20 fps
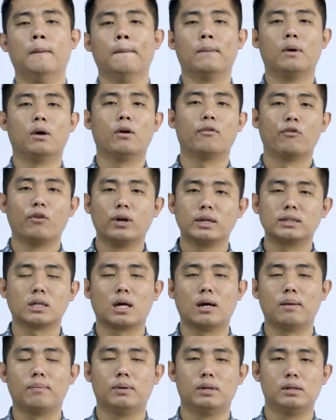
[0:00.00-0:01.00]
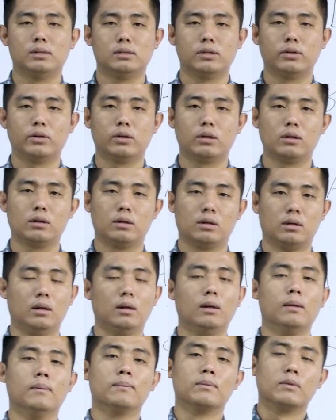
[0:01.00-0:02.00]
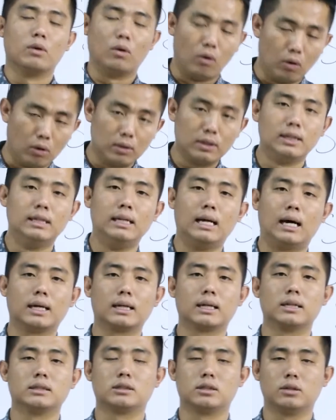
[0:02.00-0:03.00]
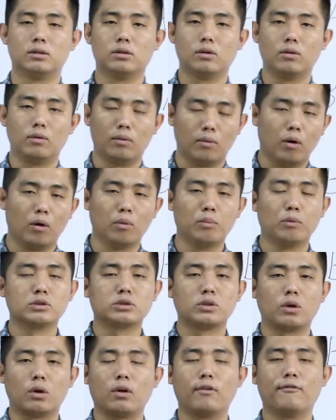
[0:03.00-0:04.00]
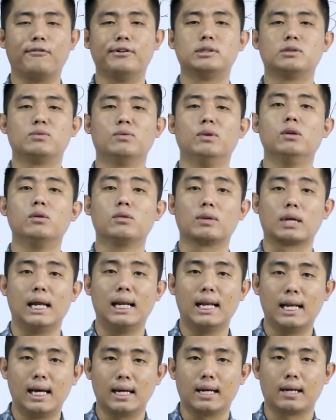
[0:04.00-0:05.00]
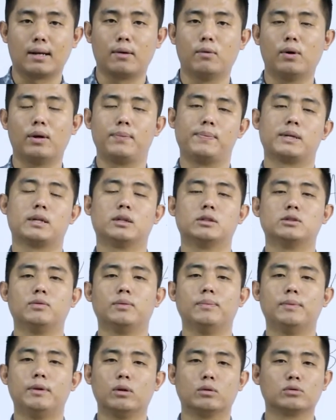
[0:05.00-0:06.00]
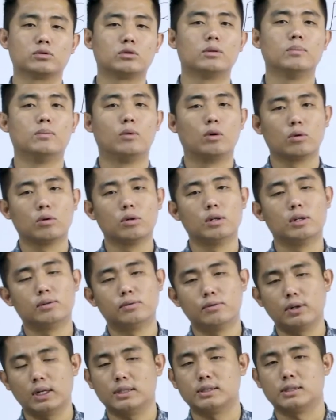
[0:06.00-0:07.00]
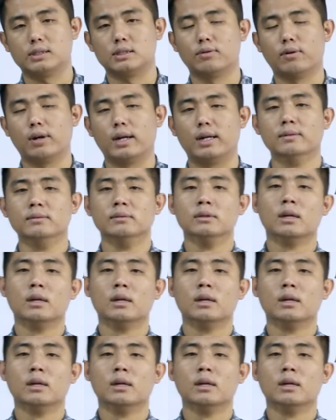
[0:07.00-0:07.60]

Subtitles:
Or for example, all the Nagas, almost all of us, we look alike. Why? Because we belong to the Mongolian race, right?